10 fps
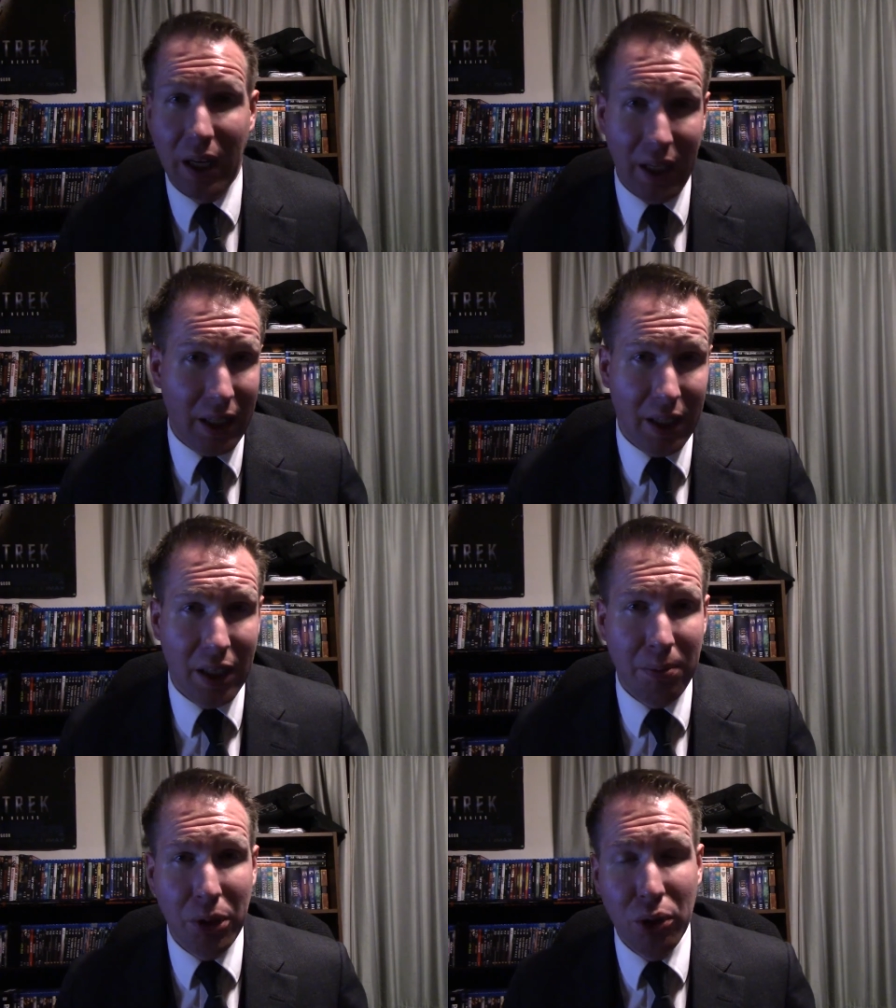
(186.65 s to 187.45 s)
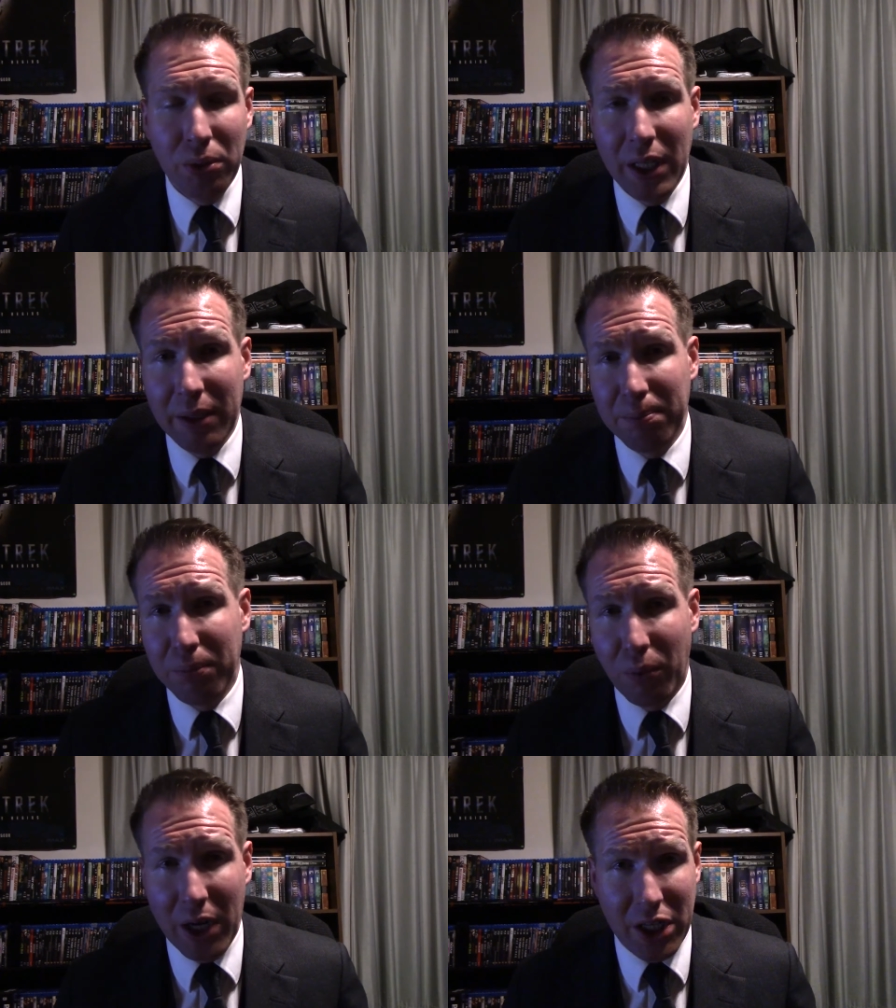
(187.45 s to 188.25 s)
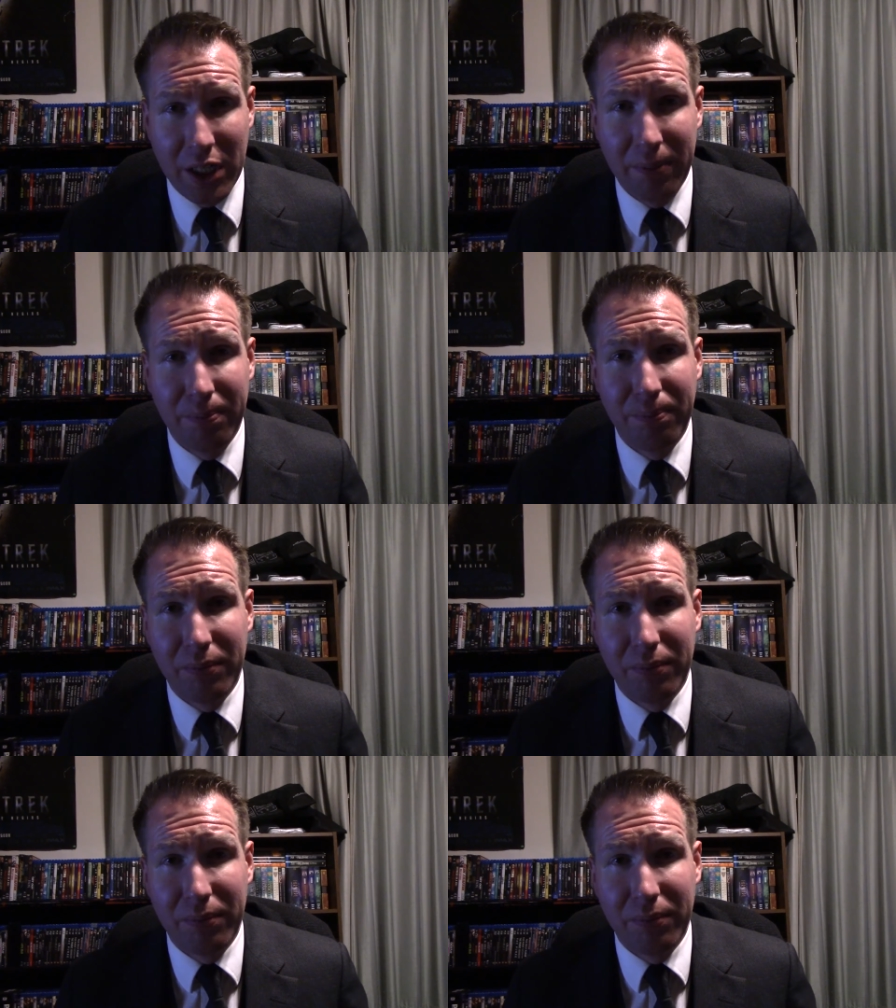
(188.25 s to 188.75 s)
I got it on Blu-ray, watched it.